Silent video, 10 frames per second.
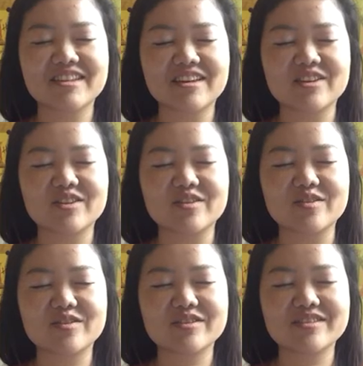Thank you.
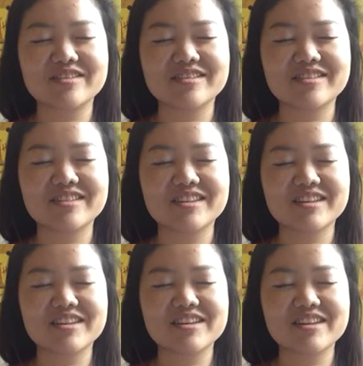
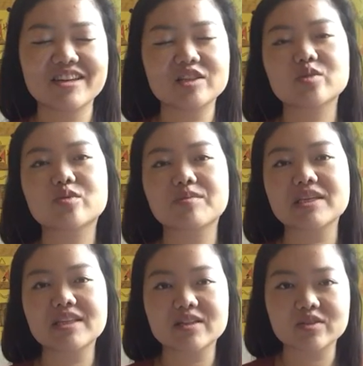And just
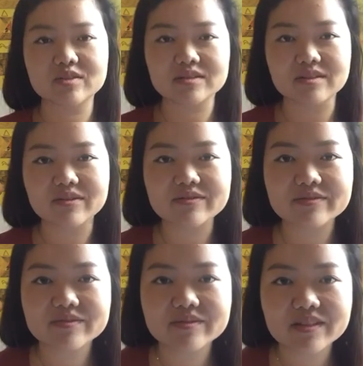repeat that to yourself
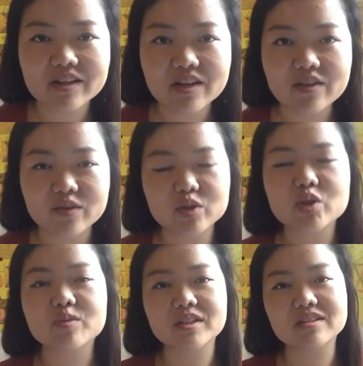for
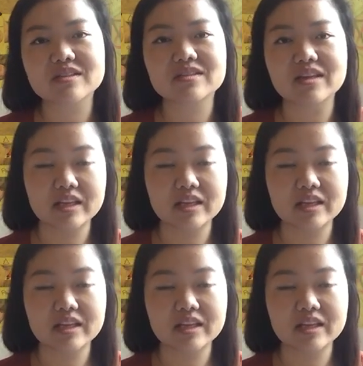2 minutes.